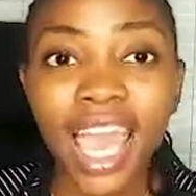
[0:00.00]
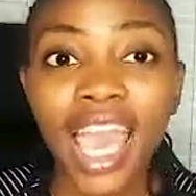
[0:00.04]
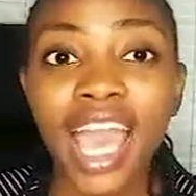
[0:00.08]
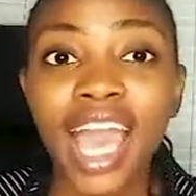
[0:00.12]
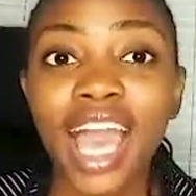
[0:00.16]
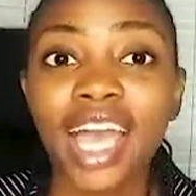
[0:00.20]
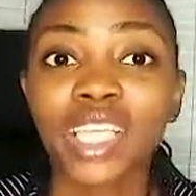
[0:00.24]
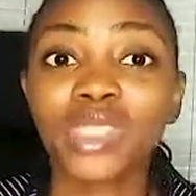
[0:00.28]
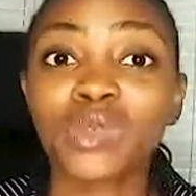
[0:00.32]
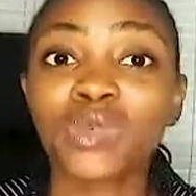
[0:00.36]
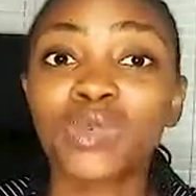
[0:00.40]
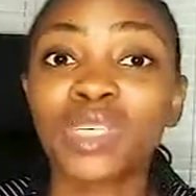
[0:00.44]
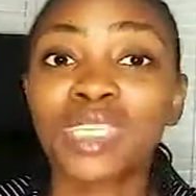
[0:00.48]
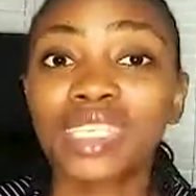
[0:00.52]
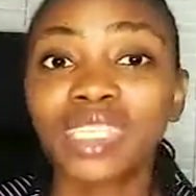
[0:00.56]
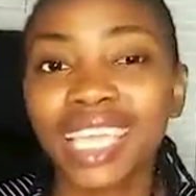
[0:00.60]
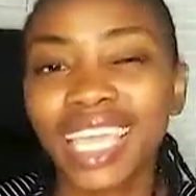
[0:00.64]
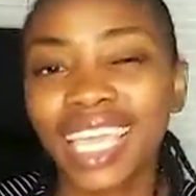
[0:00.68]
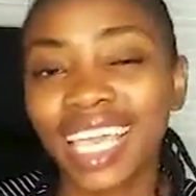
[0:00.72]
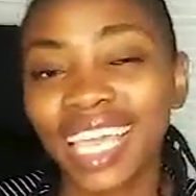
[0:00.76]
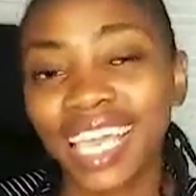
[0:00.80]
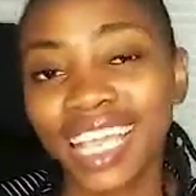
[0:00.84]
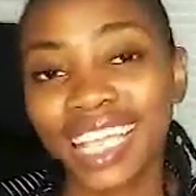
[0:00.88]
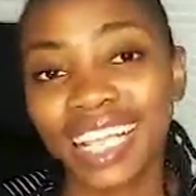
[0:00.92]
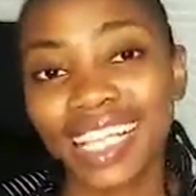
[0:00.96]
As we
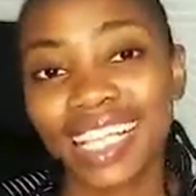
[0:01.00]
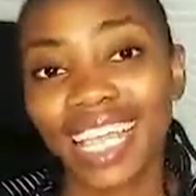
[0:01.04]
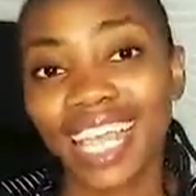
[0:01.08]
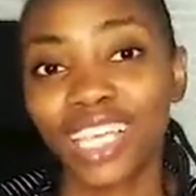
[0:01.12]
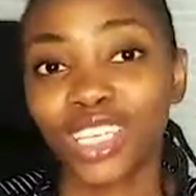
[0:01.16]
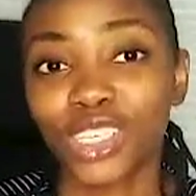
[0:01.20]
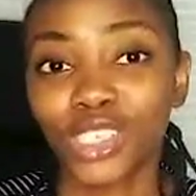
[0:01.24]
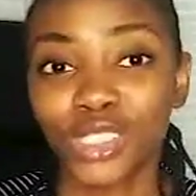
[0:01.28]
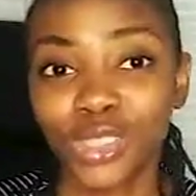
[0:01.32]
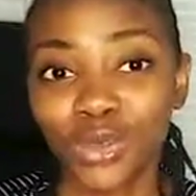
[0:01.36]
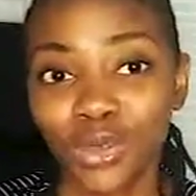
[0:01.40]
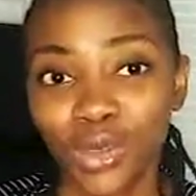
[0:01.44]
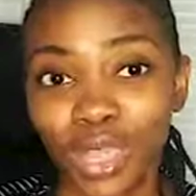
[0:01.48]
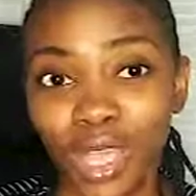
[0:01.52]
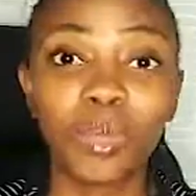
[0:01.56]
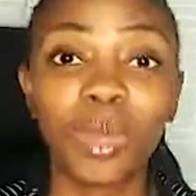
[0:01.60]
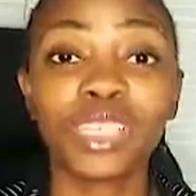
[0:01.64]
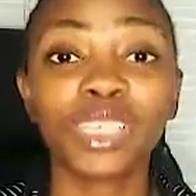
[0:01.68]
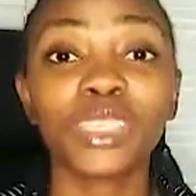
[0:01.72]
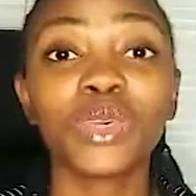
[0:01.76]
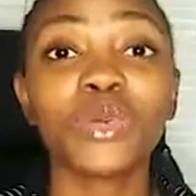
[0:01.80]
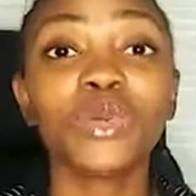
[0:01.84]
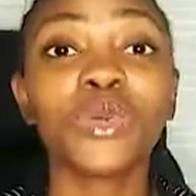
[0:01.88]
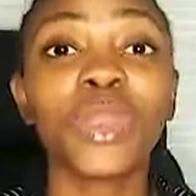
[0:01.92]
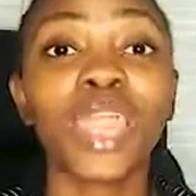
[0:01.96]
say in Nigeria,
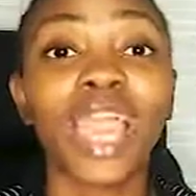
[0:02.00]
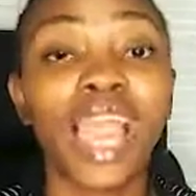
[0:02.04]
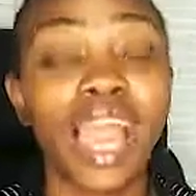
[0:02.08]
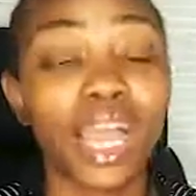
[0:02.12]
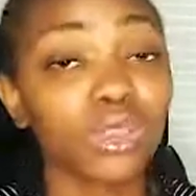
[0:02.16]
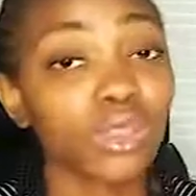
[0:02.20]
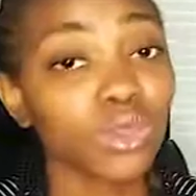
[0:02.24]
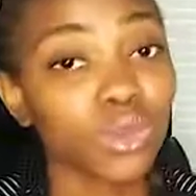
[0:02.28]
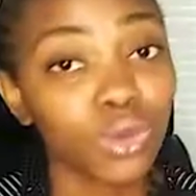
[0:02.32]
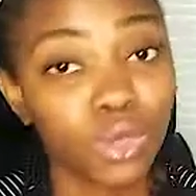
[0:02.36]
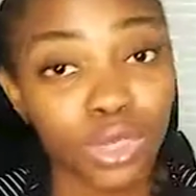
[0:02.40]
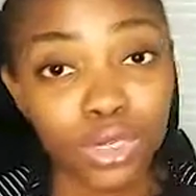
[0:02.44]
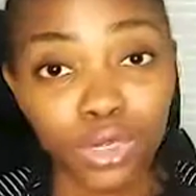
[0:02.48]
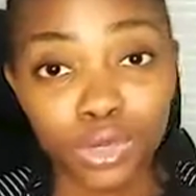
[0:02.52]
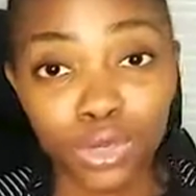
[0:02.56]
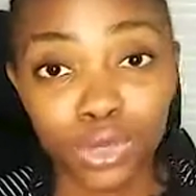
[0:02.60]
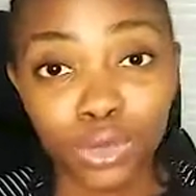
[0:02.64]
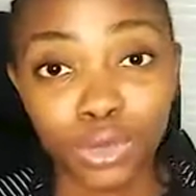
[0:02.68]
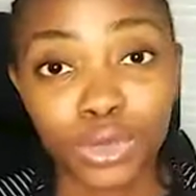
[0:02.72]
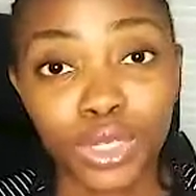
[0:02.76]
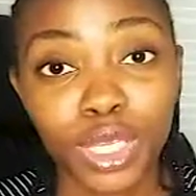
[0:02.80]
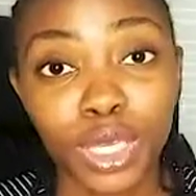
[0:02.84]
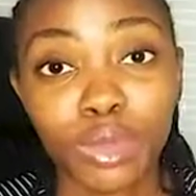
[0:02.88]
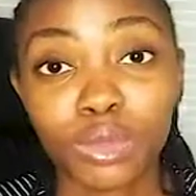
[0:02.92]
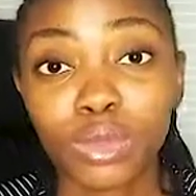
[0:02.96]
person will ask question,
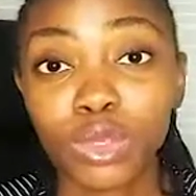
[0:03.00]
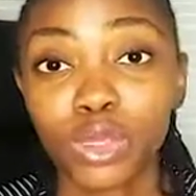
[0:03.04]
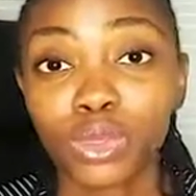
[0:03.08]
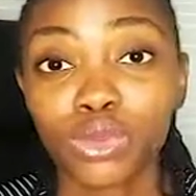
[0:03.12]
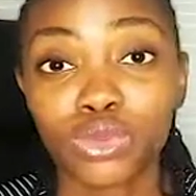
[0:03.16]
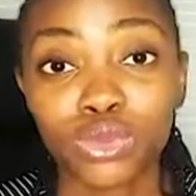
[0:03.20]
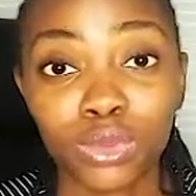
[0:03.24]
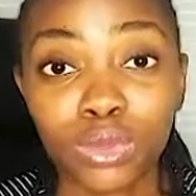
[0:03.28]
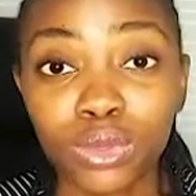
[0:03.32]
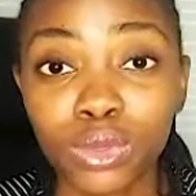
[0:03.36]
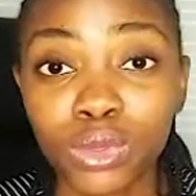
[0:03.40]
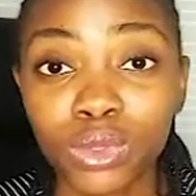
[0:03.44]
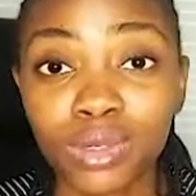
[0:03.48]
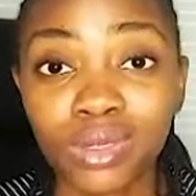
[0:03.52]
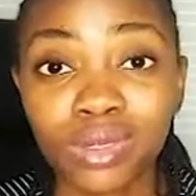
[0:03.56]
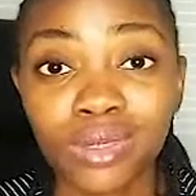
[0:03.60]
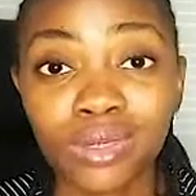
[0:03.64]
no they miss road.